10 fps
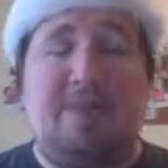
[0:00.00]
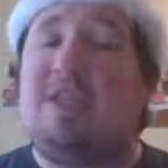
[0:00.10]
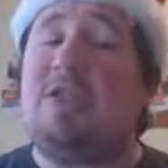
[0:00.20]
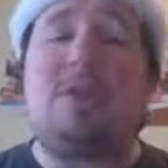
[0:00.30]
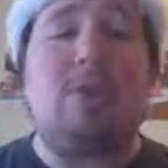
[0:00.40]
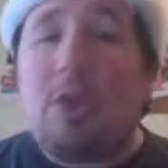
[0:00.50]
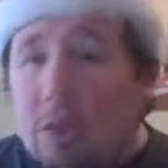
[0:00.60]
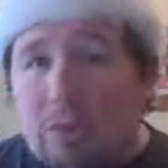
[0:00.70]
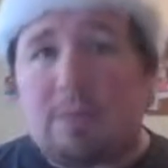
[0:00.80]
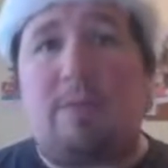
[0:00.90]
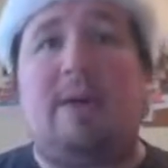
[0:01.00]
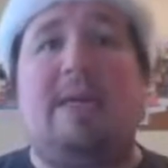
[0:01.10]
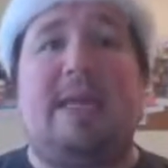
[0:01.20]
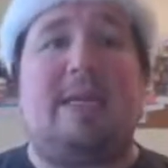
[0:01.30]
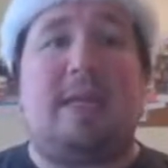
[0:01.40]
They just lose
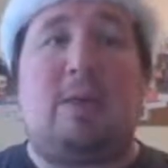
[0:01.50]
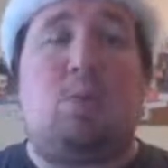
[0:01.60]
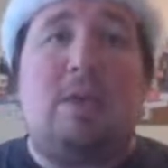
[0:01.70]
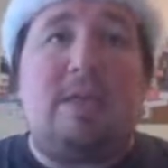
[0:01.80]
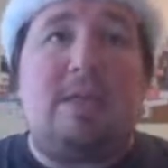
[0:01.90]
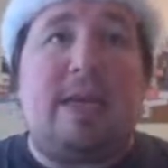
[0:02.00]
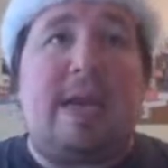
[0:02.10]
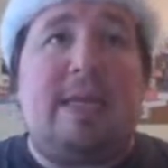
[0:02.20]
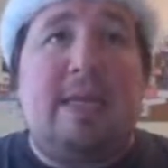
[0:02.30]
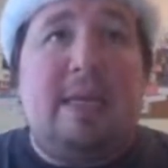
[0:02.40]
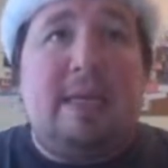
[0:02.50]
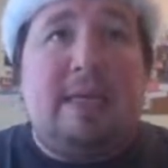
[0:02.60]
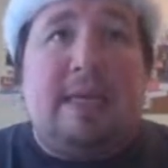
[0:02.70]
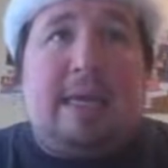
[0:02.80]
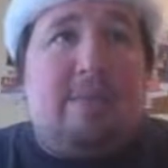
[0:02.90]
money, and like, what's their end
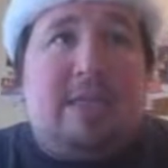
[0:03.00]
game?